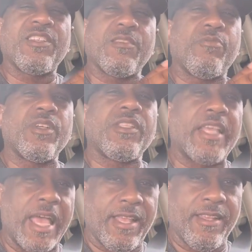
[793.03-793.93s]
to put
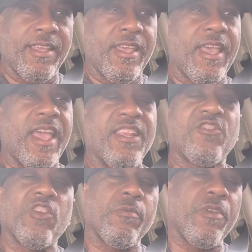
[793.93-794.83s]
that and he's
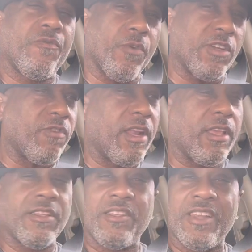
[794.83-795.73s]
going to be frustrated
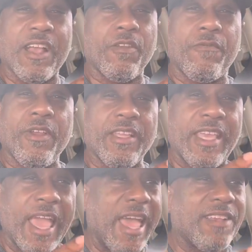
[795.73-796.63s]
because he's not going to feel he
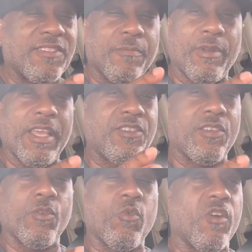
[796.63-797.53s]
has a place
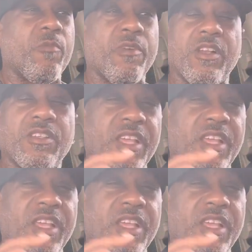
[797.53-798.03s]
in the world because